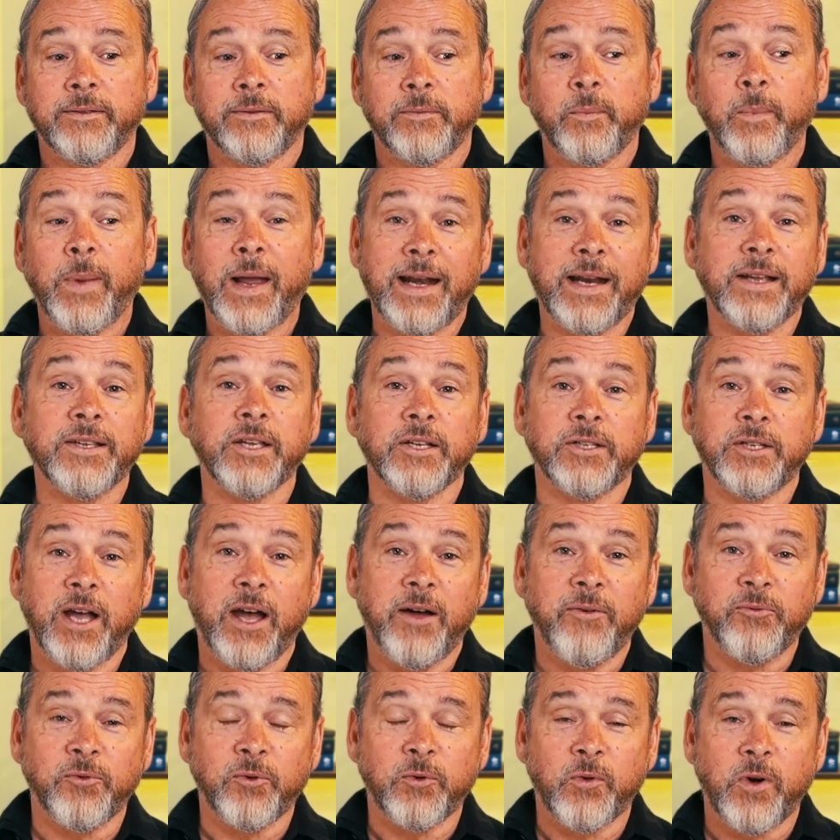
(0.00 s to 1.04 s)
Man, that's a
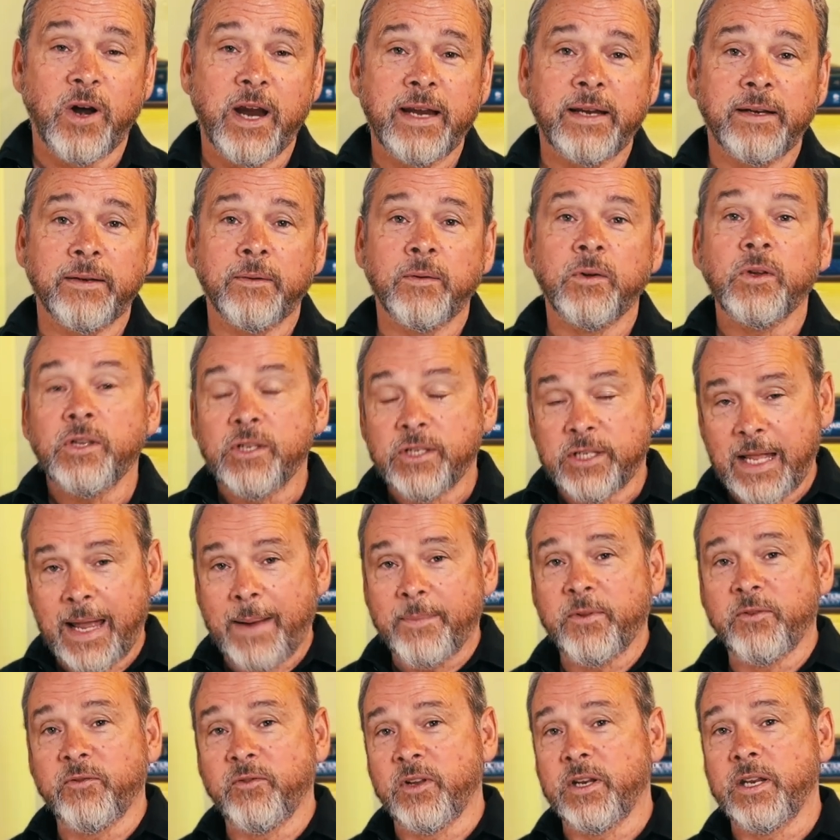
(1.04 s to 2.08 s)
tough one, right? Stop
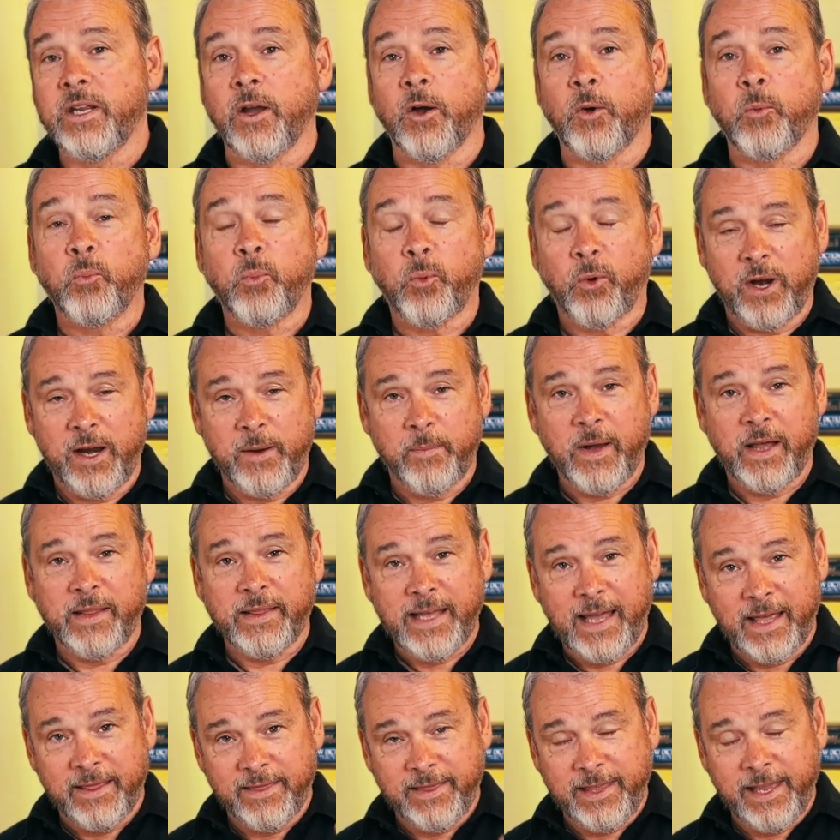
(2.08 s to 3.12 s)
the video, pray about
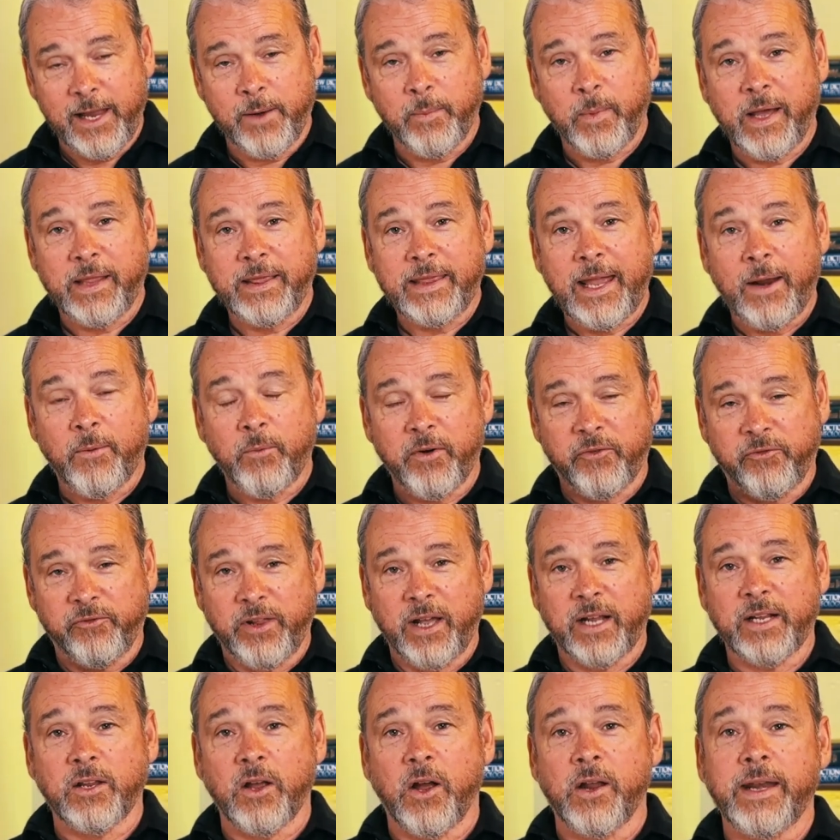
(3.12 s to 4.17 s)
that, think about that,
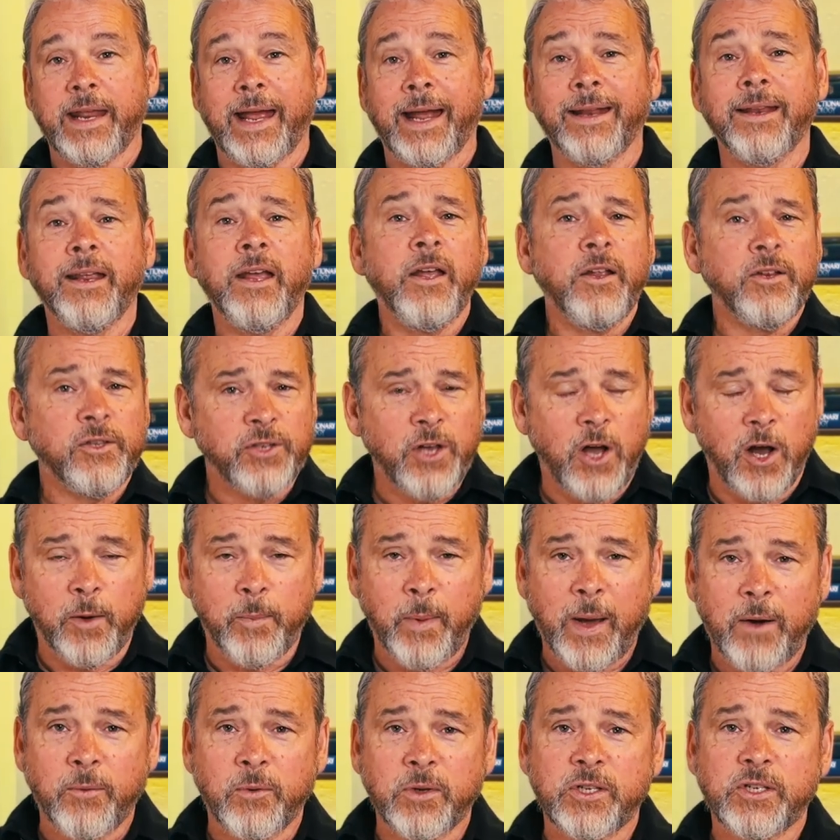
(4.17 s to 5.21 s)
reflect on that, talk
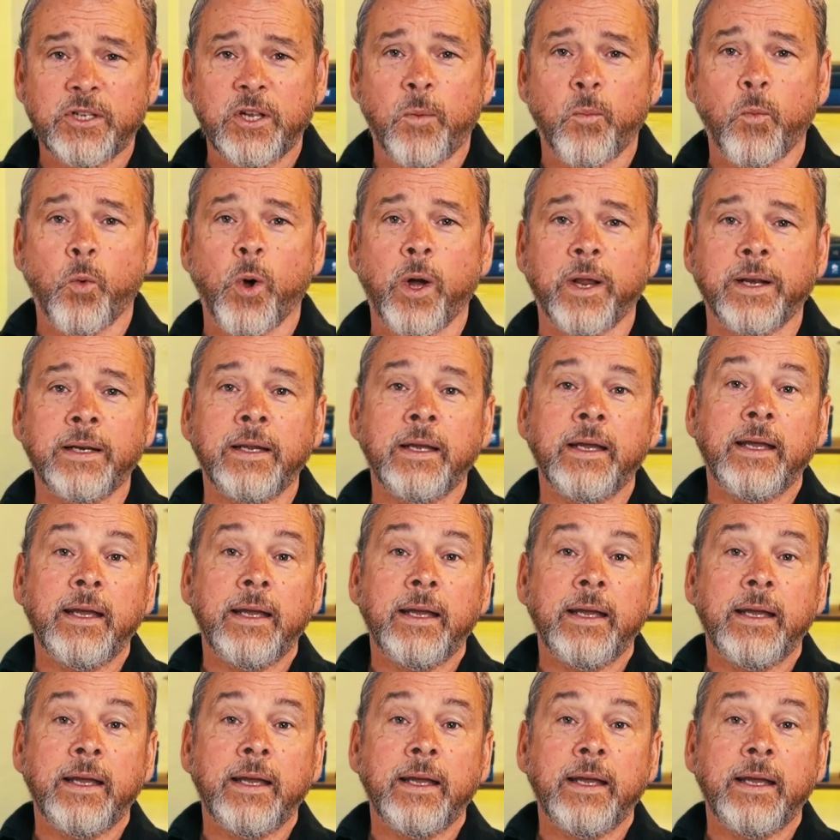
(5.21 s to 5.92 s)
about it with someone.